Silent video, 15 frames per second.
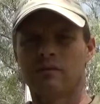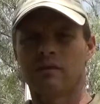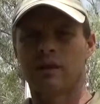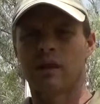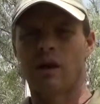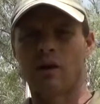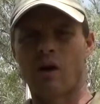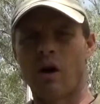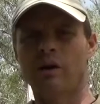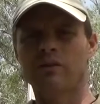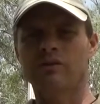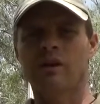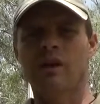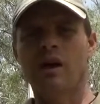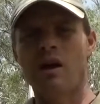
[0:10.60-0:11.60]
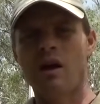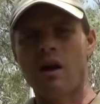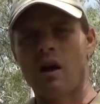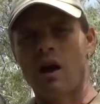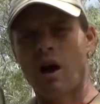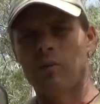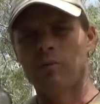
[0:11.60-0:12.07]
G'day guys,
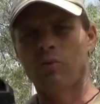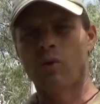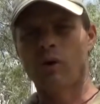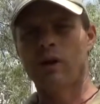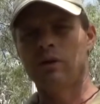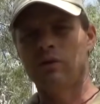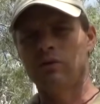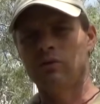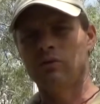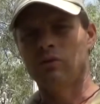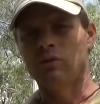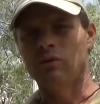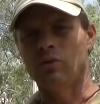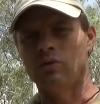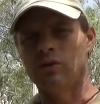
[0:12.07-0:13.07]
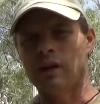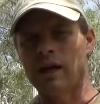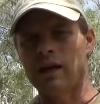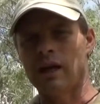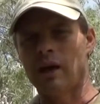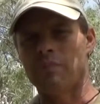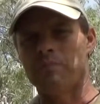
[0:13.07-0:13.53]
I'm talking to you
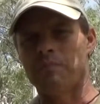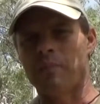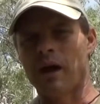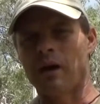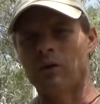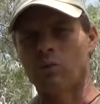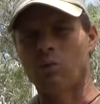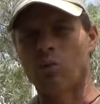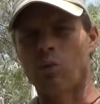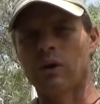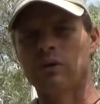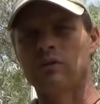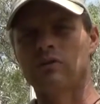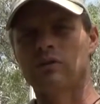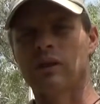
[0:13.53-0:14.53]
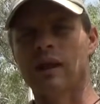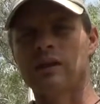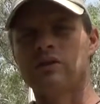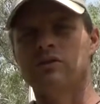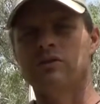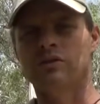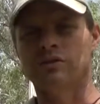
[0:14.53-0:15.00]
today about water
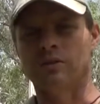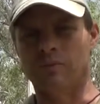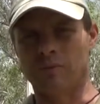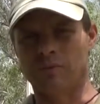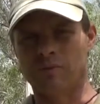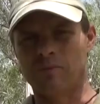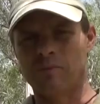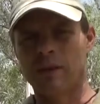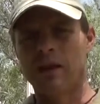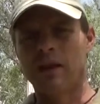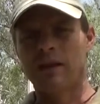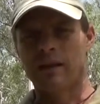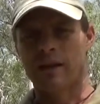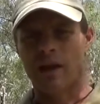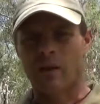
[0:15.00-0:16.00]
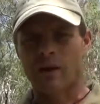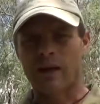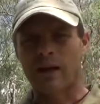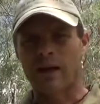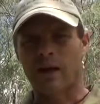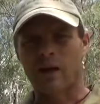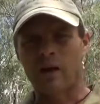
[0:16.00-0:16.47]
distillation systems. Now
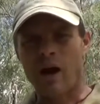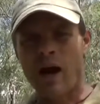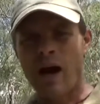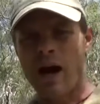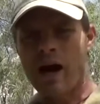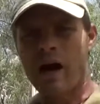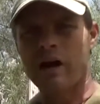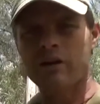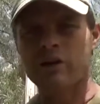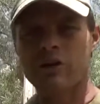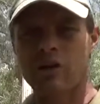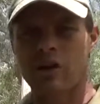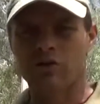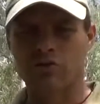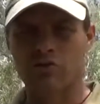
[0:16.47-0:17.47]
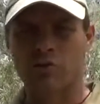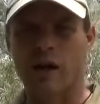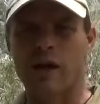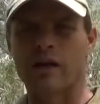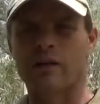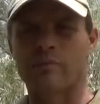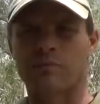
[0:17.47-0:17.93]
in our harsh
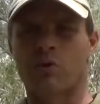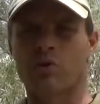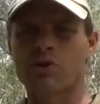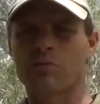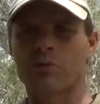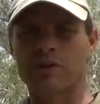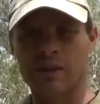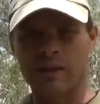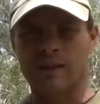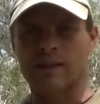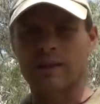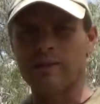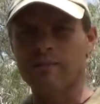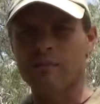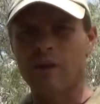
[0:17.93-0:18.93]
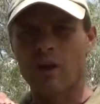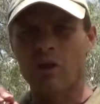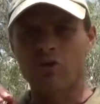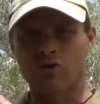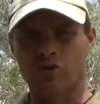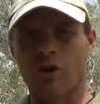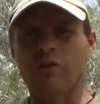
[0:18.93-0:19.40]
Australian bush particularly,
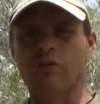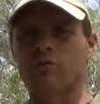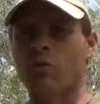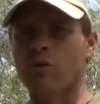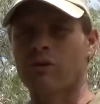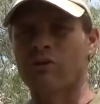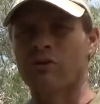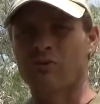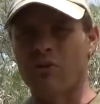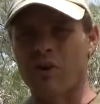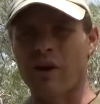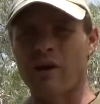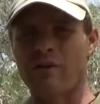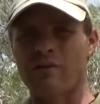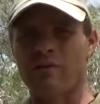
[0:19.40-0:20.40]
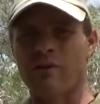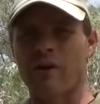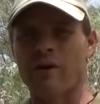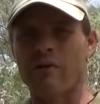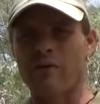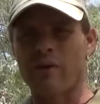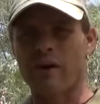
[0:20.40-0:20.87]
surface water is very
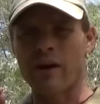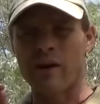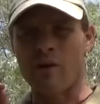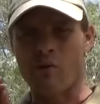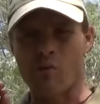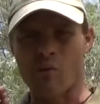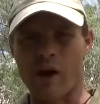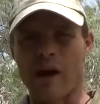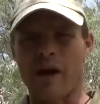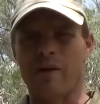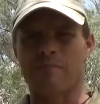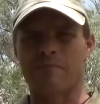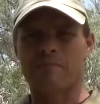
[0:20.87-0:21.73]
rare.